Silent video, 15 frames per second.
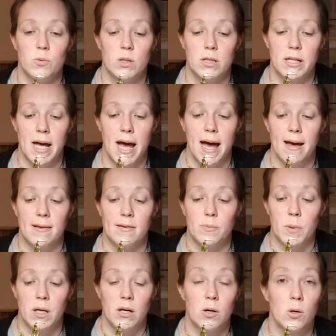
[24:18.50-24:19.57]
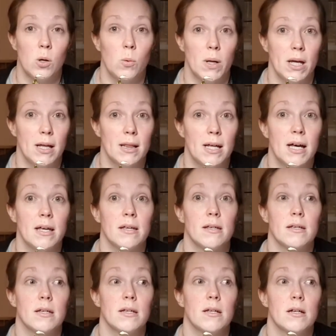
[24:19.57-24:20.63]
one has been growing like
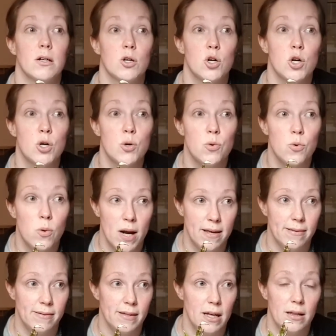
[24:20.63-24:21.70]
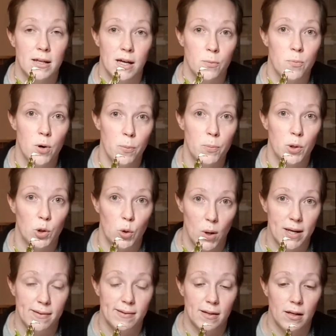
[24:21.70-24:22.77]
crazy, like proper
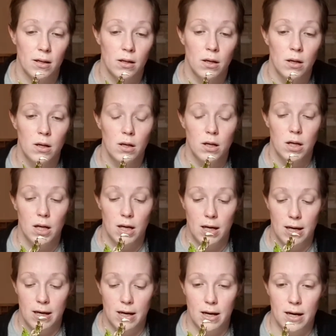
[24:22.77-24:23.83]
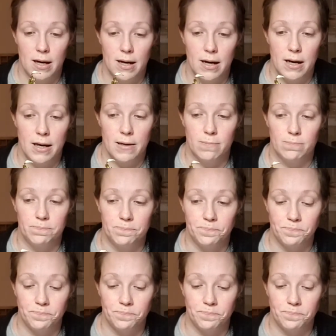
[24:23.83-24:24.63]
crazy. I